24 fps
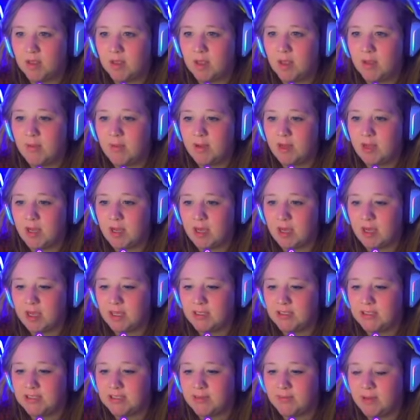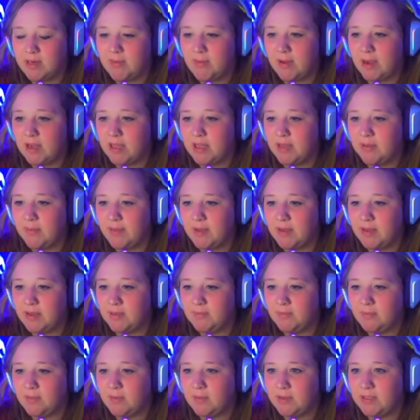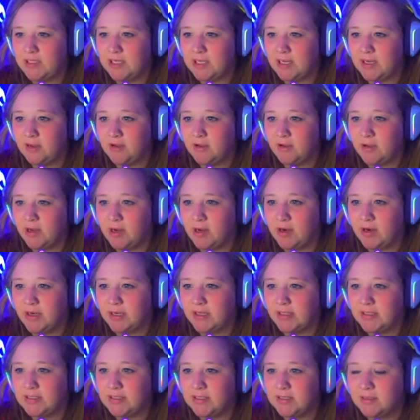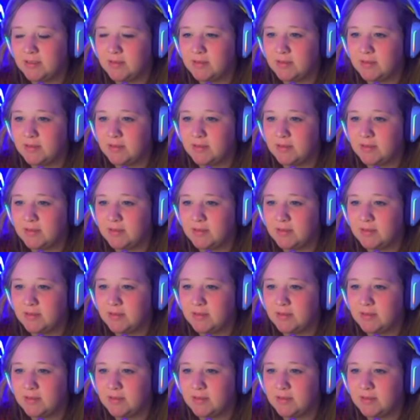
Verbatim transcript: Come on, somebody buy the, the botanical earrings.